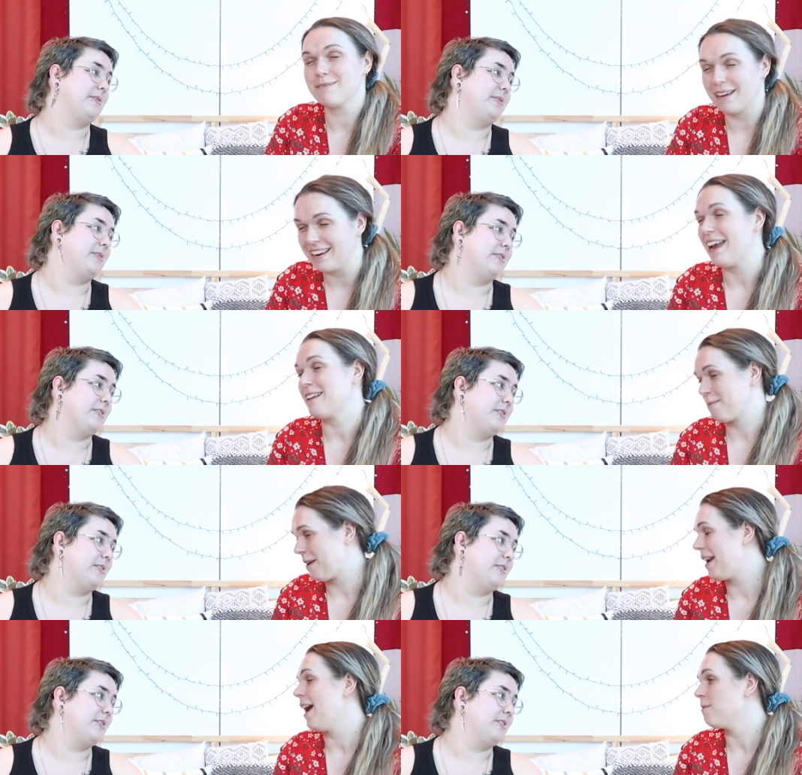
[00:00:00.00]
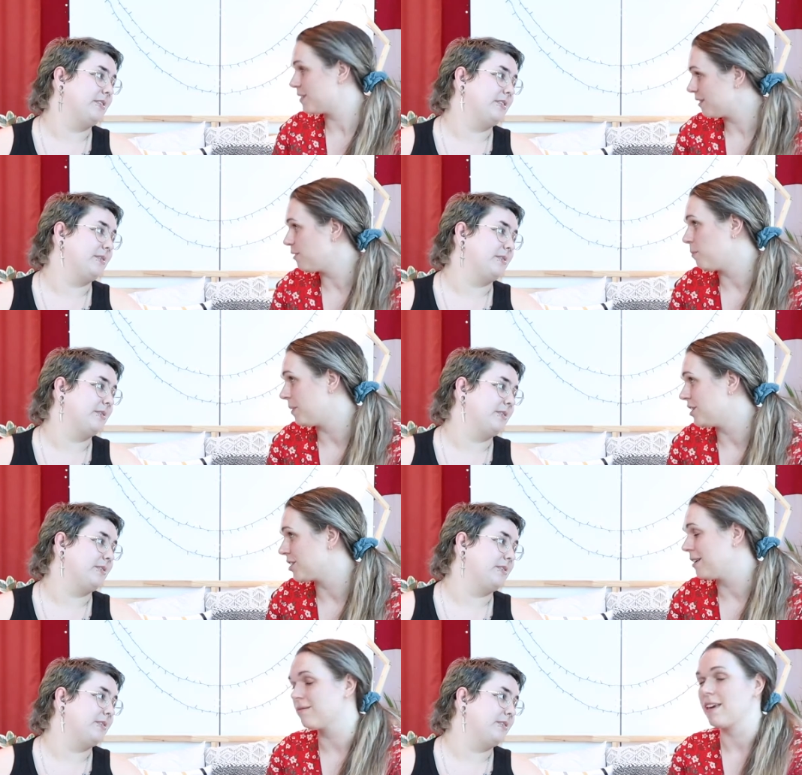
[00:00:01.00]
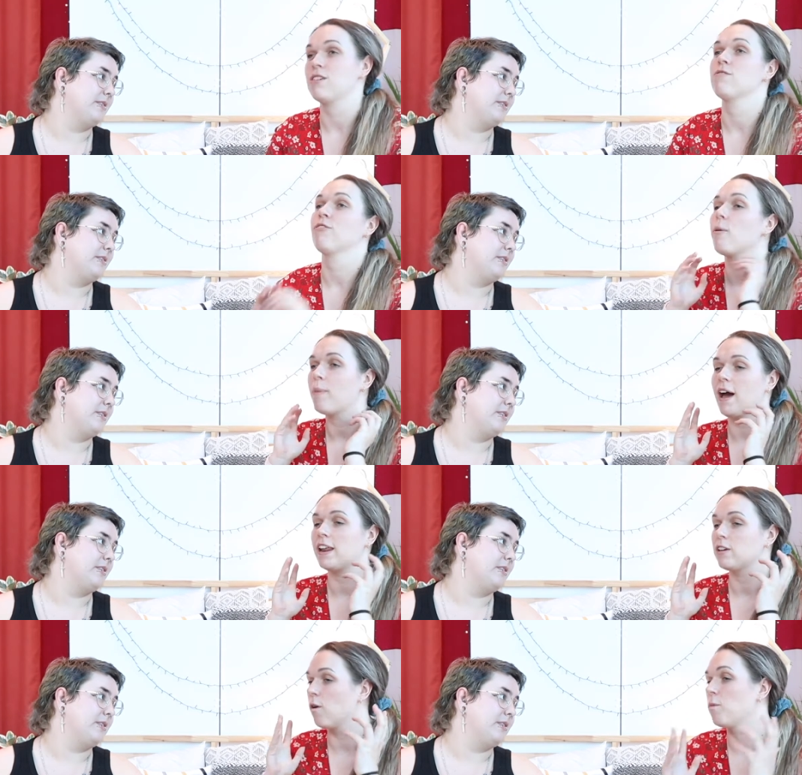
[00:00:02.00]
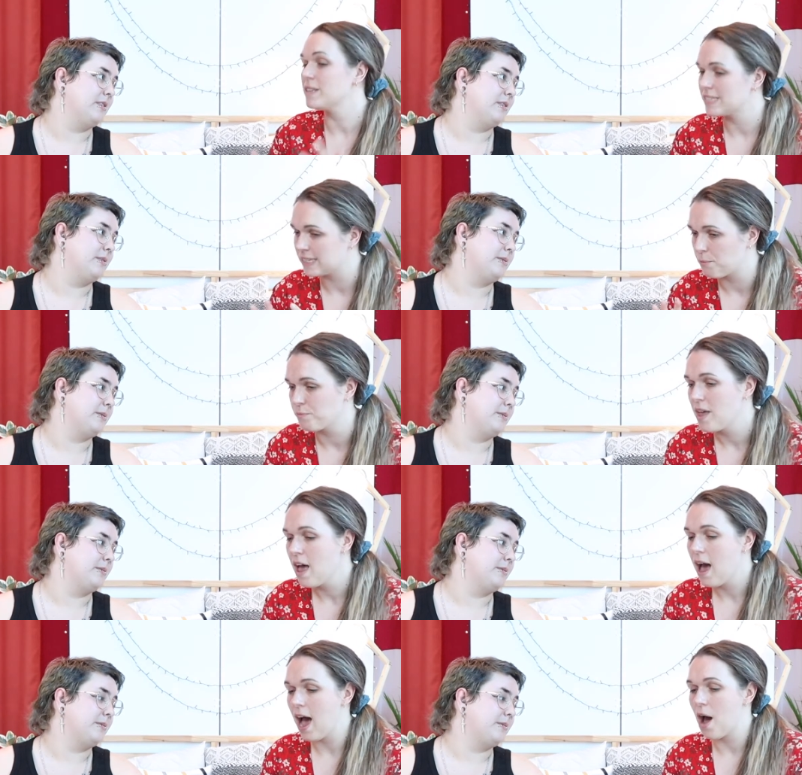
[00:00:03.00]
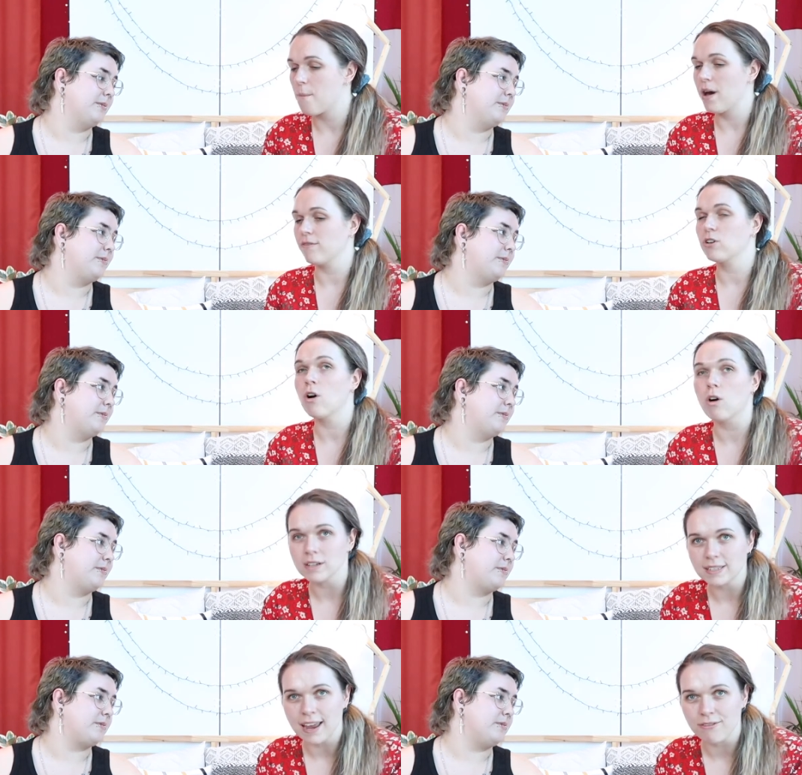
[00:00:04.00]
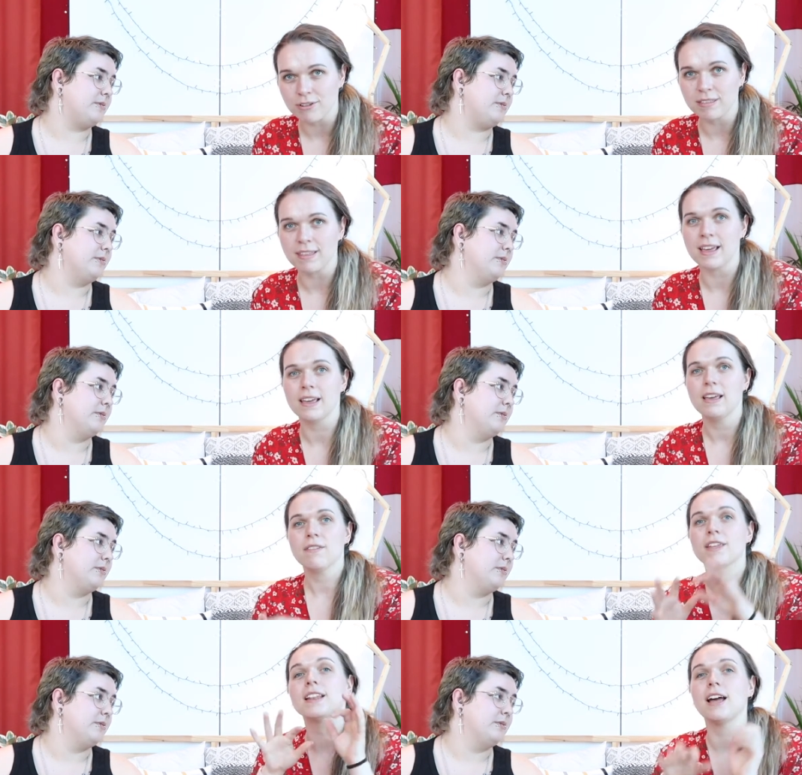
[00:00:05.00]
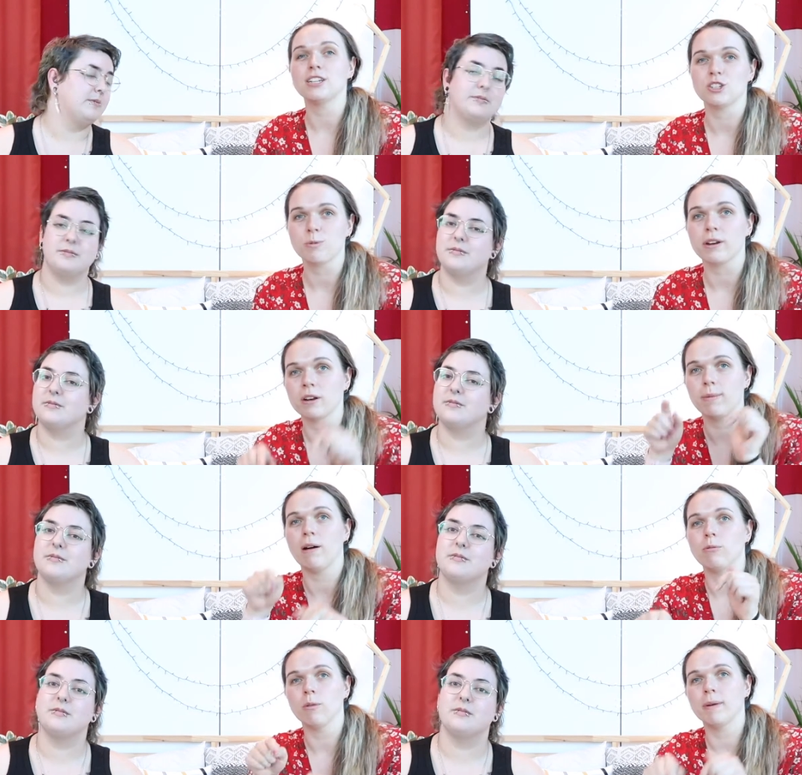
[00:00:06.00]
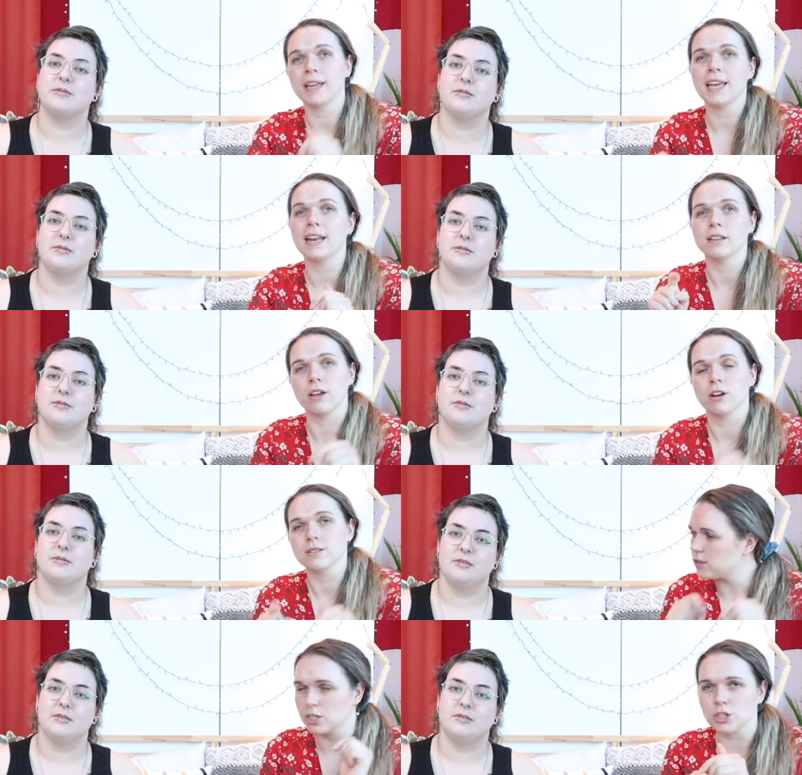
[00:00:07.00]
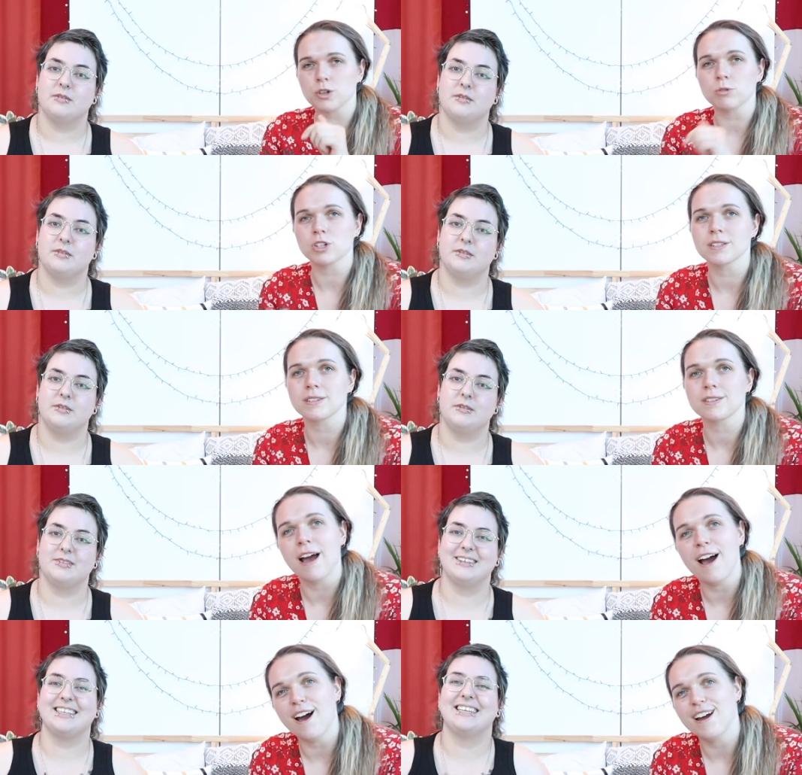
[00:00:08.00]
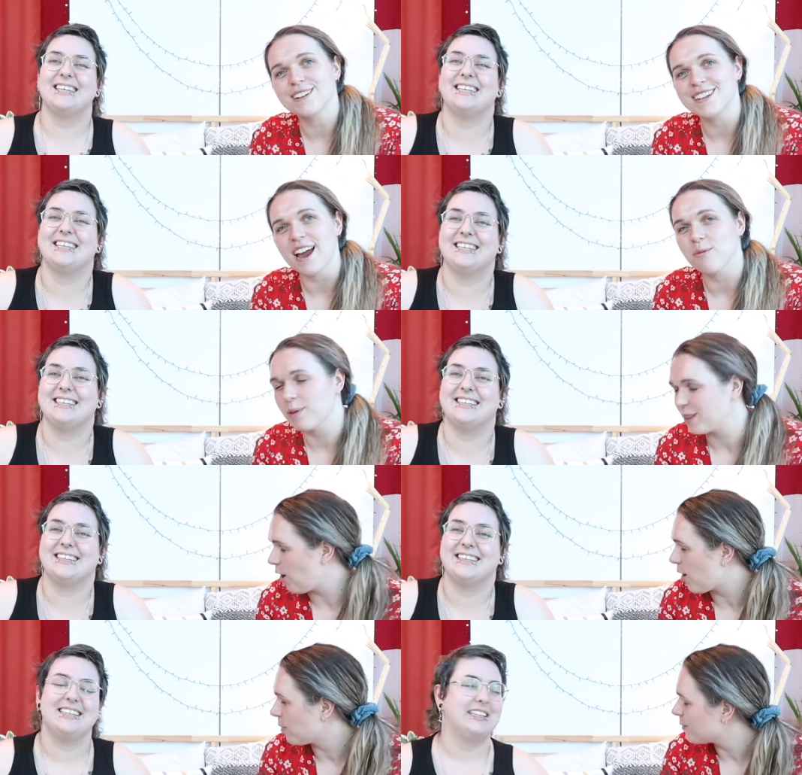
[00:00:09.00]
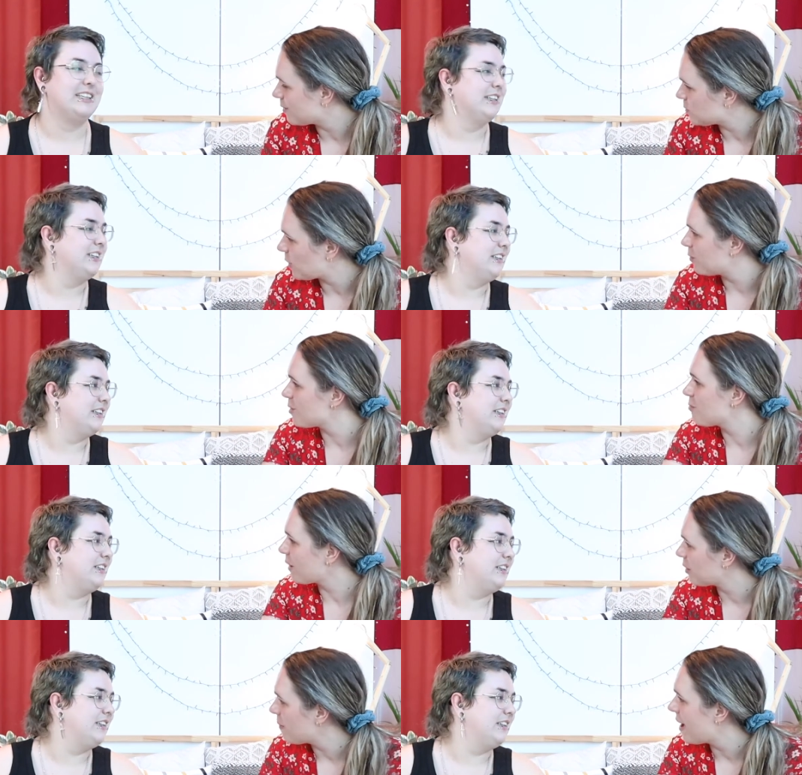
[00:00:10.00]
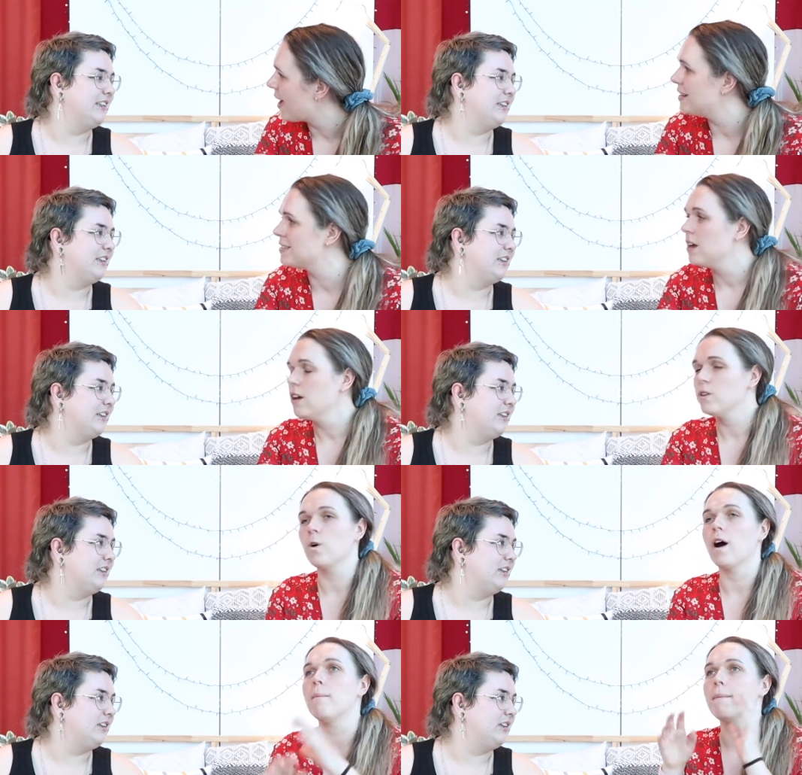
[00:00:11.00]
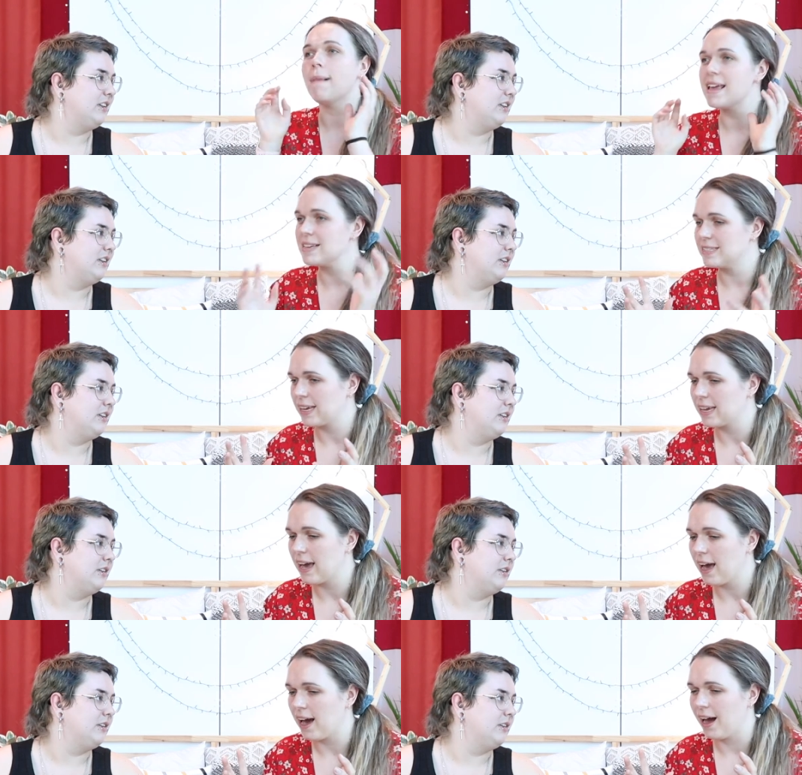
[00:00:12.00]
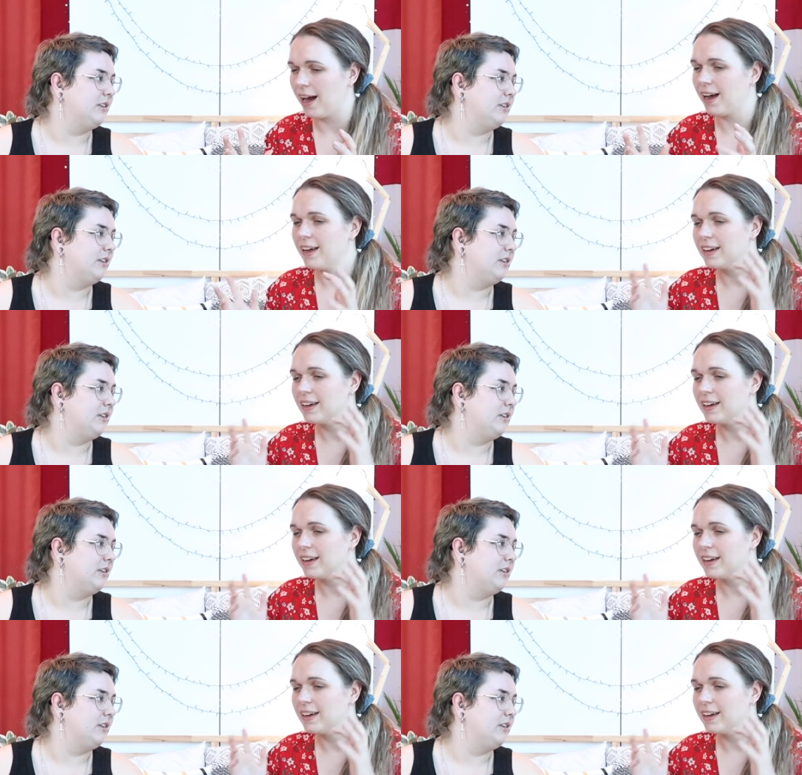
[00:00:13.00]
Speaker 1: been, yeah, it's been an absolute pleasure. Thank you for imparting your wisdom. Um, of course, everything that Elijah spoke about will be in those, those descriptions uh, down below, all those people that you recommend, your amazing uh,